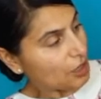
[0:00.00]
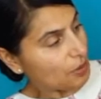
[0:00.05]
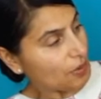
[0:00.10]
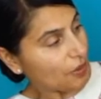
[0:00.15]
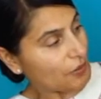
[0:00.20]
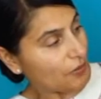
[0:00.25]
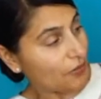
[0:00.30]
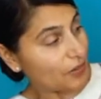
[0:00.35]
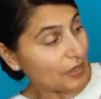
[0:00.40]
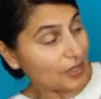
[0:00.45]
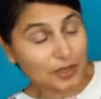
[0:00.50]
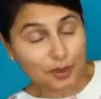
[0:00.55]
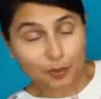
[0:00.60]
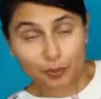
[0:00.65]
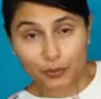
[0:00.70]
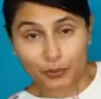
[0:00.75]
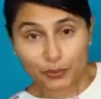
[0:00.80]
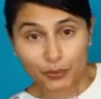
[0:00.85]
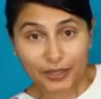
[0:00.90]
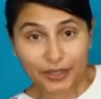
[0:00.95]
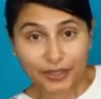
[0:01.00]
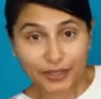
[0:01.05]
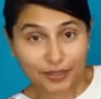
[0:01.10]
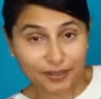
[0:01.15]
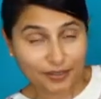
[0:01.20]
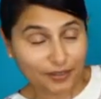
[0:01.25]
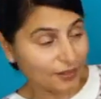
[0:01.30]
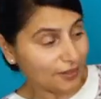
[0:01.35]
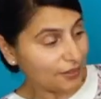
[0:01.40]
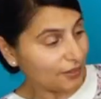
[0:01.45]
be visible
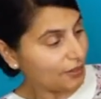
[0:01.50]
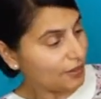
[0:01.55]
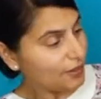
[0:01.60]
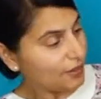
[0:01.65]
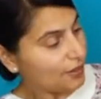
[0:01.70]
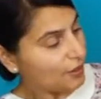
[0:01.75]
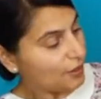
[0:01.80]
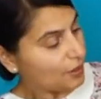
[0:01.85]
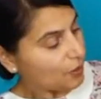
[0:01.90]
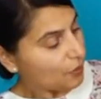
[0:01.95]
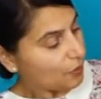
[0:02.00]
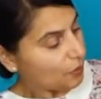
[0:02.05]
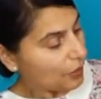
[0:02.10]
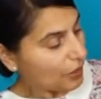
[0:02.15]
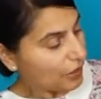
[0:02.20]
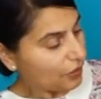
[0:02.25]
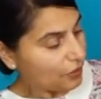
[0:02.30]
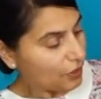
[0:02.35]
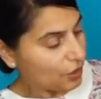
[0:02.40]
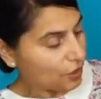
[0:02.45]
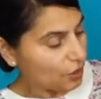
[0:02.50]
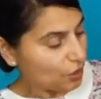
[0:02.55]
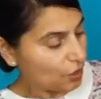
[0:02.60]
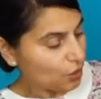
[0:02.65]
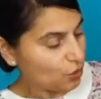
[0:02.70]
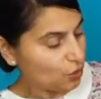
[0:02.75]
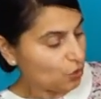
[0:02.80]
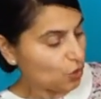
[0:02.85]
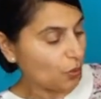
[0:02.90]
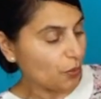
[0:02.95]
here, but the
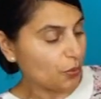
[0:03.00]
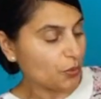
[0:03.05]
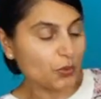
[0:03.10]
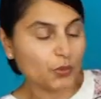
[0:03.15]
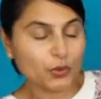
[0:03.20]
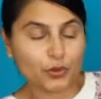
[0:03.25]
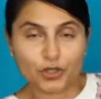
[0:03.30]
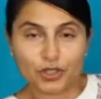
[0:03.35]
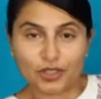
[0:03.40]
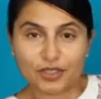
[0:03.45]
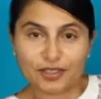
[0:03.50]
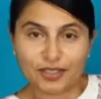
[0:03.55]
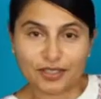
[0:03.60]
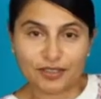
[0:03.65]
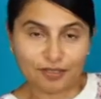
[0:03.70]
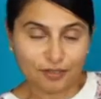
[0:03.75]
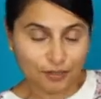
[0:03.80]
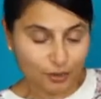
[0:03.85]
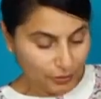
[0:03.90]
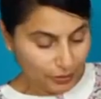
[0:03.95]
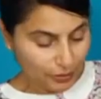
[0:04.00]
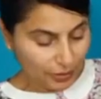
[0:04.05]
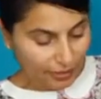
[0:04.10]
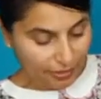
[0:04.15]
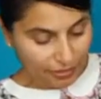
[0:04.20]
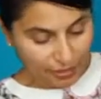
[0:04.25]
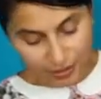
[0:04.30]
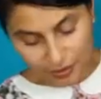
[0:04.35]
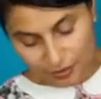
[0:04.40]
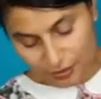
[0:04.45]
drops will just look like
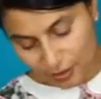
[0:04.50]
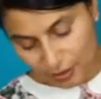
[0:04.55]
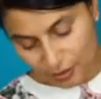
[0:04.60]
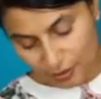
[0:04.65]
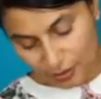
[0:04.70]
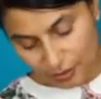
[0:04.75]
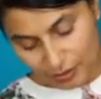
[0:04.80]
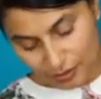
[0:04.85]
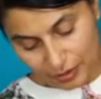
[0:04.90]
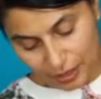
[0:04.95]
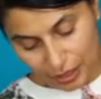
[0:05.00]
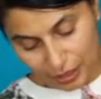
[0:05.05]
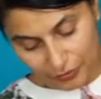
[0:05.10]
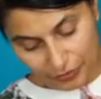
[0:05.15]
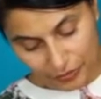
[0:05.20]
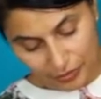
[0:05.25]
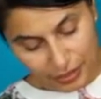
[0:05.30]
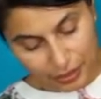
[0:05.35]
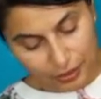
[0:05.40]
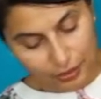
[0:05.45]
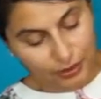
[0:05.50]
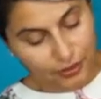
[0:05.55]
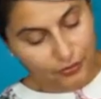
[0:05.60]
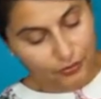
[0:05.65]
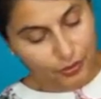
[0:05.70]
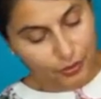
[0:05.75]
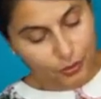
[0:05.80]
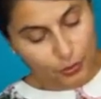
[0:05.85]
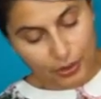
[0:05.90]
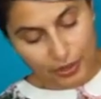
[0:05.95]
that. So I think that will give
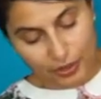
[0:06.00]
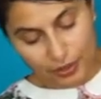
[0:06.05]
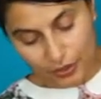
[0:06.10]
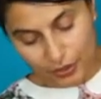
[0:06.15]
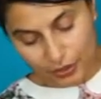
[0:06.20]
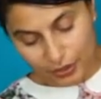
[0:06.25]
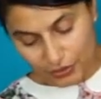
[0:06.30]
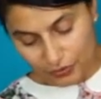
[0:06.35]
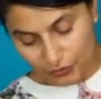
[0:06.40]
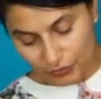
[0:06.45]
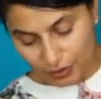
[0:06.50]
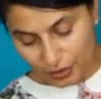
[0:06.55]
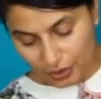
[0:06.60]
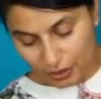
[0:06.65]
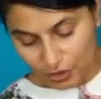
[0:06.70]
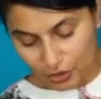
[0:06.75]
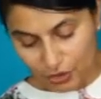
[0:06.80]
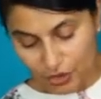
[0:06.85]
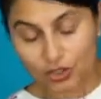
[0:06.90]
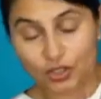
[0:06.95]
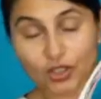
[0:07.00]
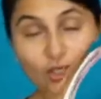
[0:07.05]
it quite a nice finish.